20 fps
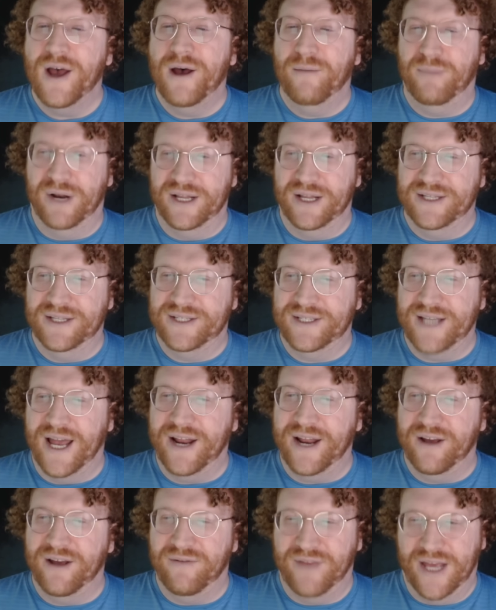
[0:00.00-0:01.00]
but
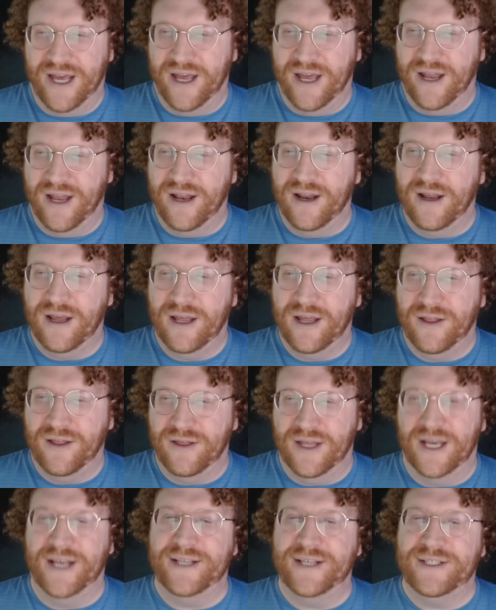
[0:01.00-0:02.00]
instead of in
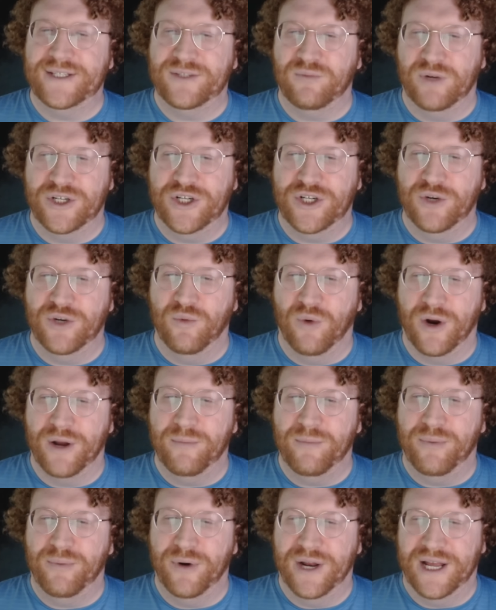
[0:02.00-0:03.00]
this, what you want to
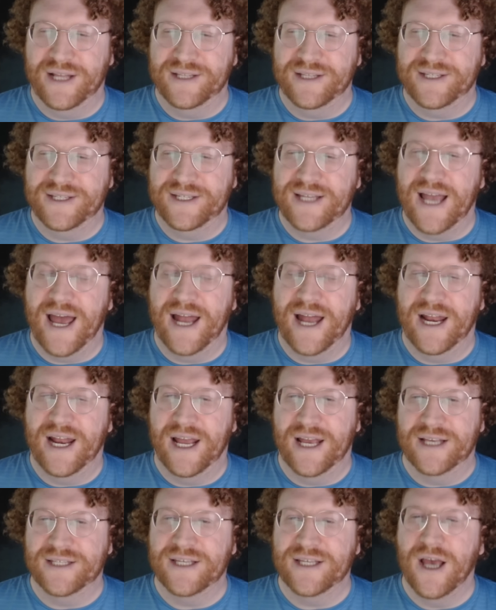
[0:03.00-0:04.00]
put instead
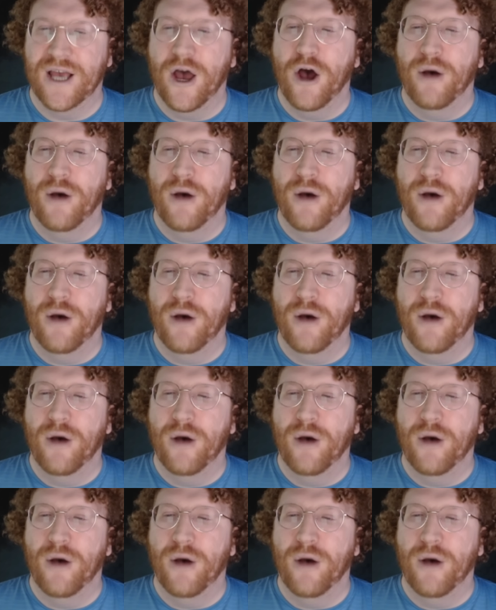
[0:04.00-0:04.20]
is